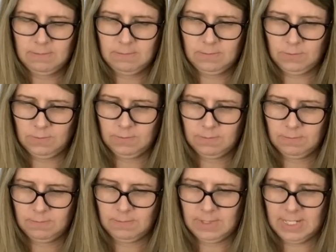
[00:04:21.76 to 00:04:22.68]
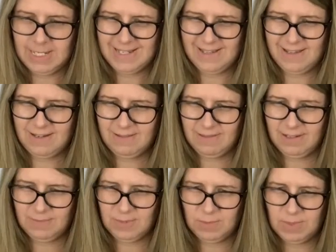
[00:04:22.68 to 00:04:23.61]
Ooh. Hmm. I don't think
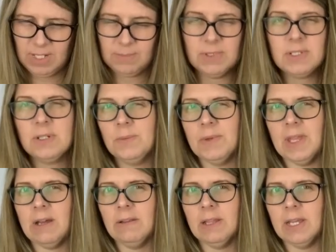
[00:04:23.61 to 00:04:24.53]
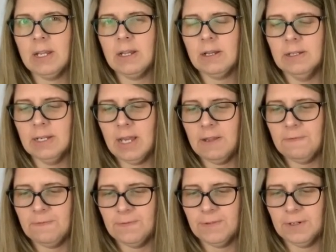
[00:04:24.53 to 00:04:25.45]
I'm going to be able to without like a knife
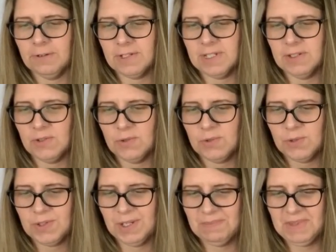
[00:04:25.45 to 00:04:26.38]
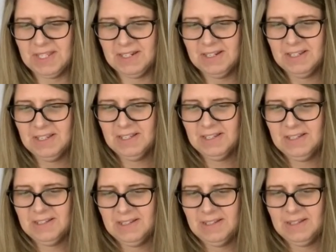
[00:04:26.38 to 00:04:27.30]
or scissors or something.
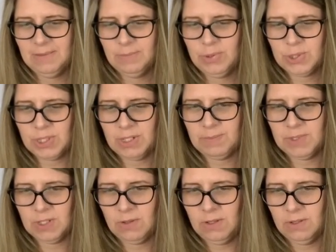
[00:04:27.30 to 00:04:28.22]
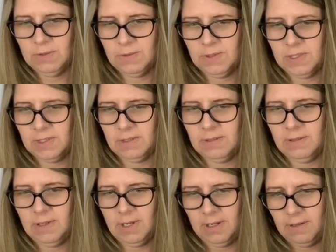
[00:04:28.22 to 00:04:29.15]
Push up to close.
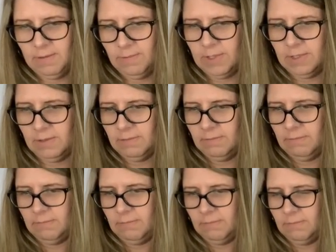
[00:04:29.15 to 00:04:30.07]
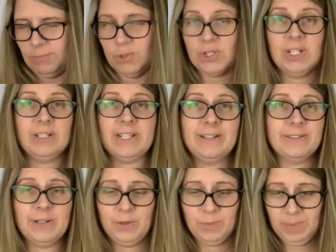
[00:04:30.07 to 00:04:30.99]
Yeah, well, pushing down
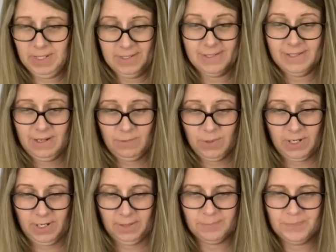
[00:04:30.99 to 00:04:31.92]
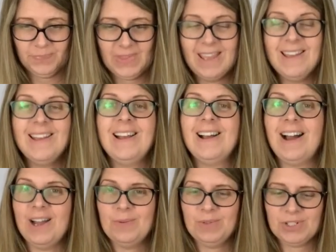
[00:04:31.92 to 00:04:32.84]
to open is not working.
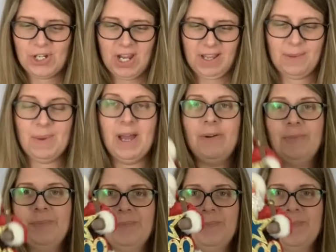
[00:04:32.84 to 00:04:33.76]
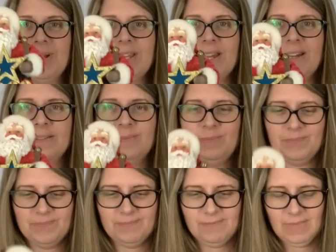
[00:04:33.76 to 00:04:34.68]
I will check him out, but yeah.
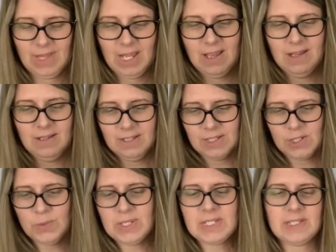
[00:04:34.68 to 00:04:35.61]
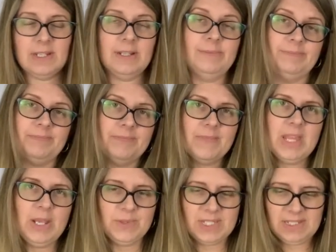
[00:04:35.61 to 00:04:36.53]
So we'll see.
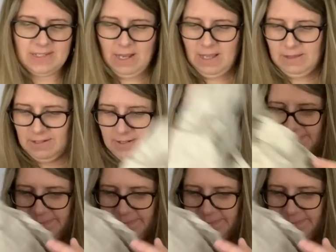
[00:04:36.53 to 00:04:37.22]
He was a dollar.